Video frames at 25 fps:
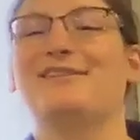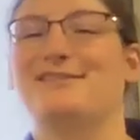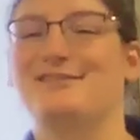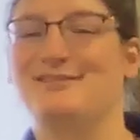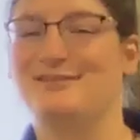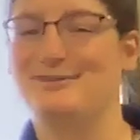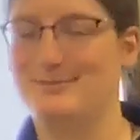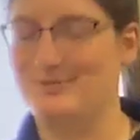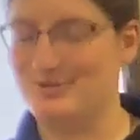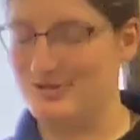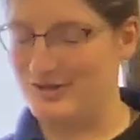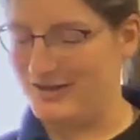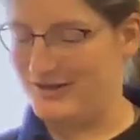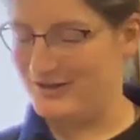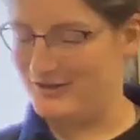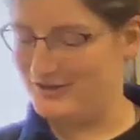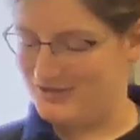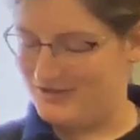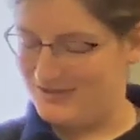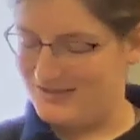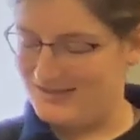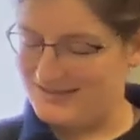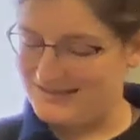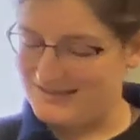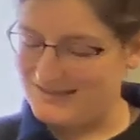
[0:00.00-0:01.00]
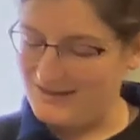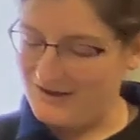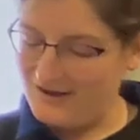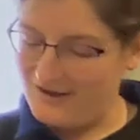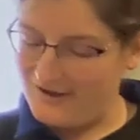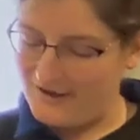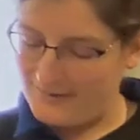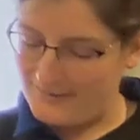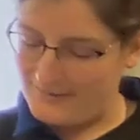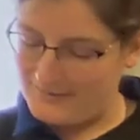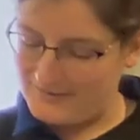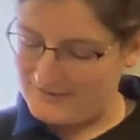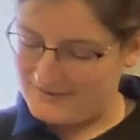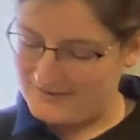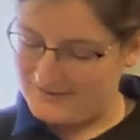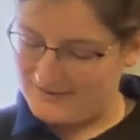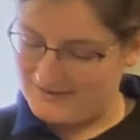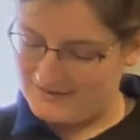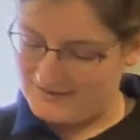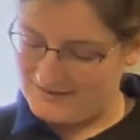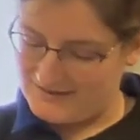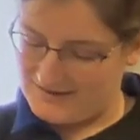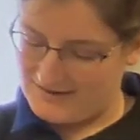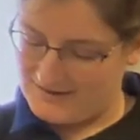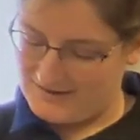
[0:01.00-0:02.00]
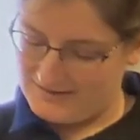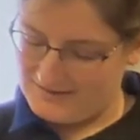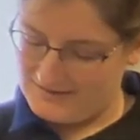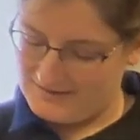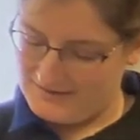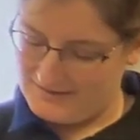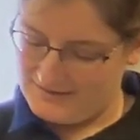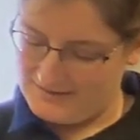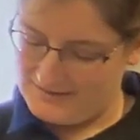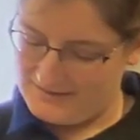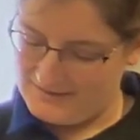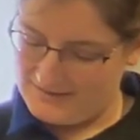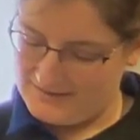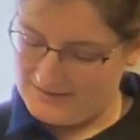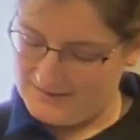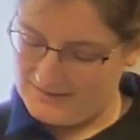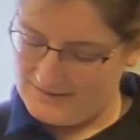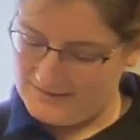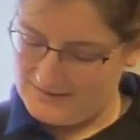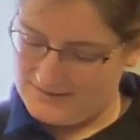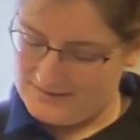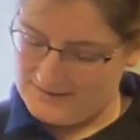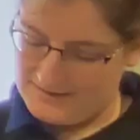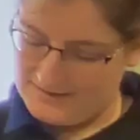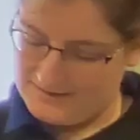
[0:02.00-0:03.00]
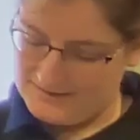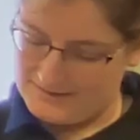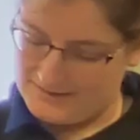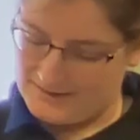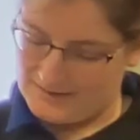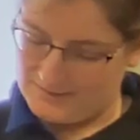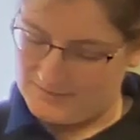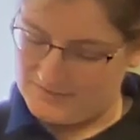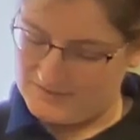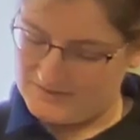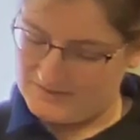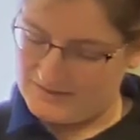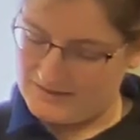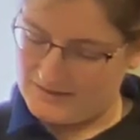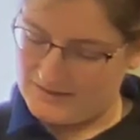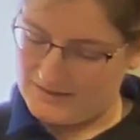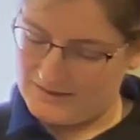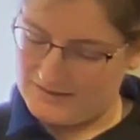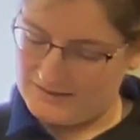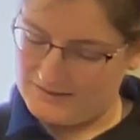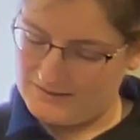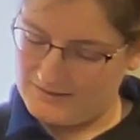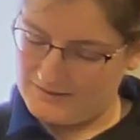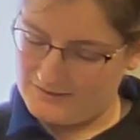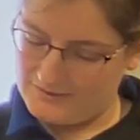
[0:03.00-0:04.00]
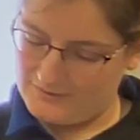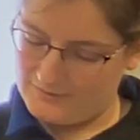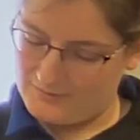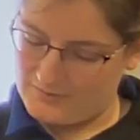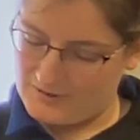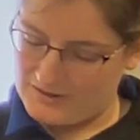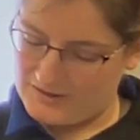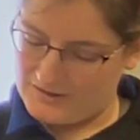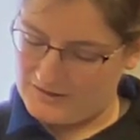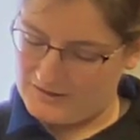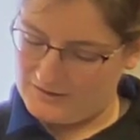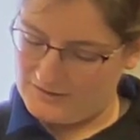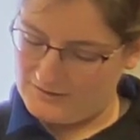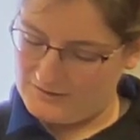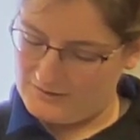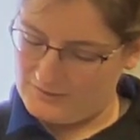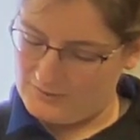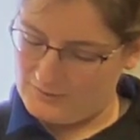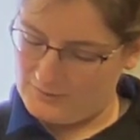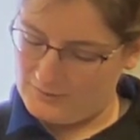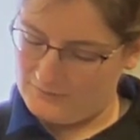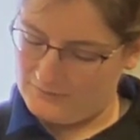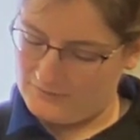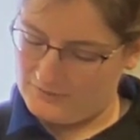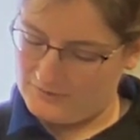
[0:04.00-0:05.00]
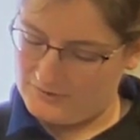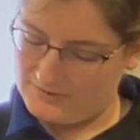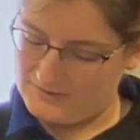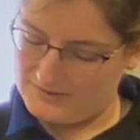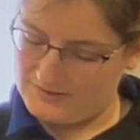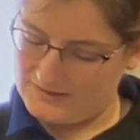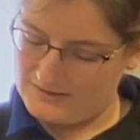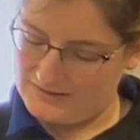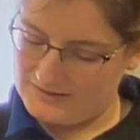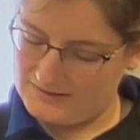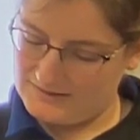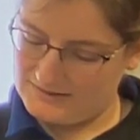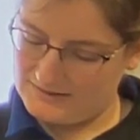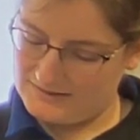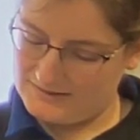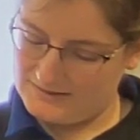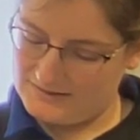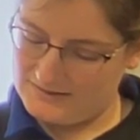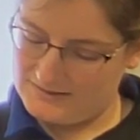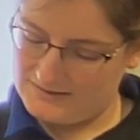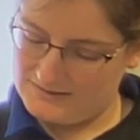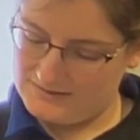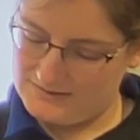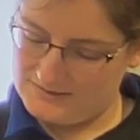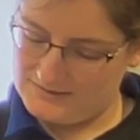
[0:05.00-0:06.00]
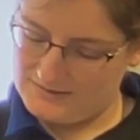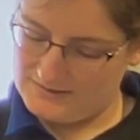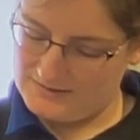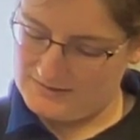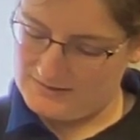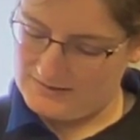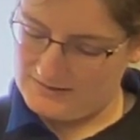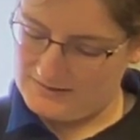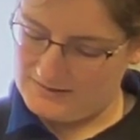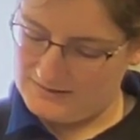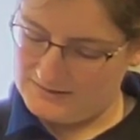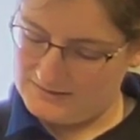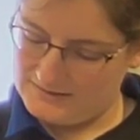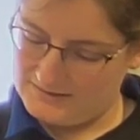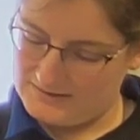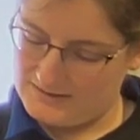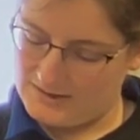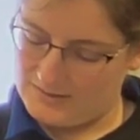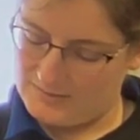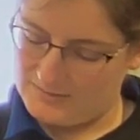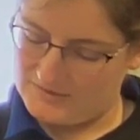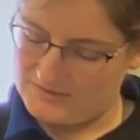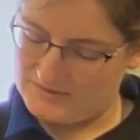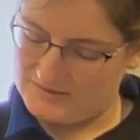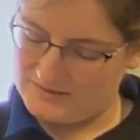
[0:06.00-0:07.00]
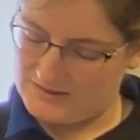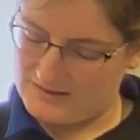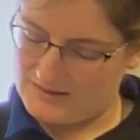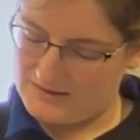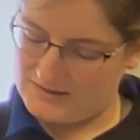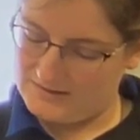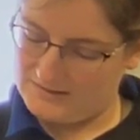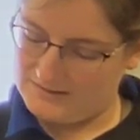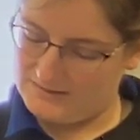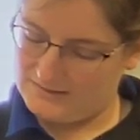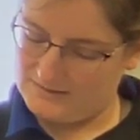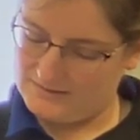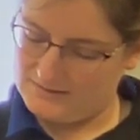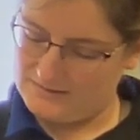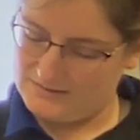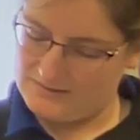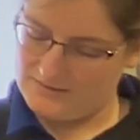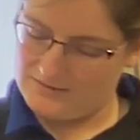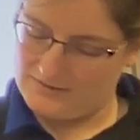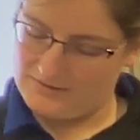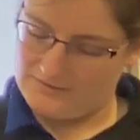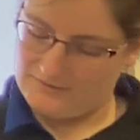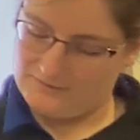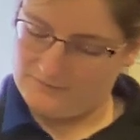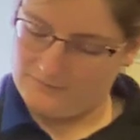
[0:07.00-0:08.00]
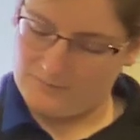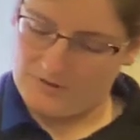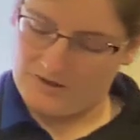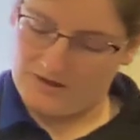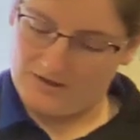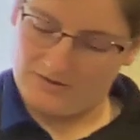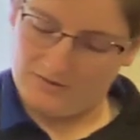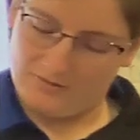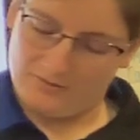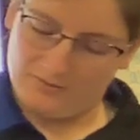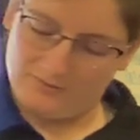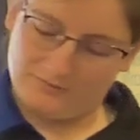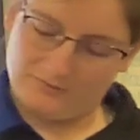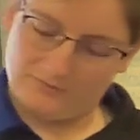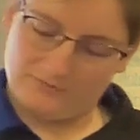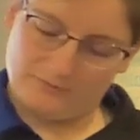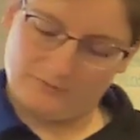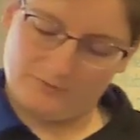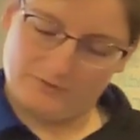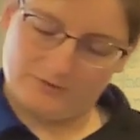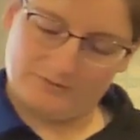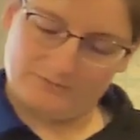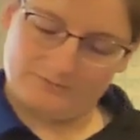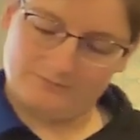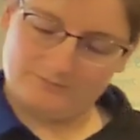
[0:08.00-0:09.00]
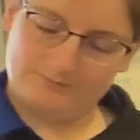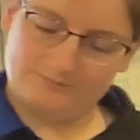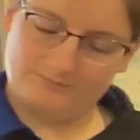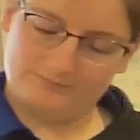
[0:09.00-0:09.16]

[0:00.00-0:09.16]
Subtraction. It's the opposite, yeah. Times sine of pi over 6 times sine of pi over 4.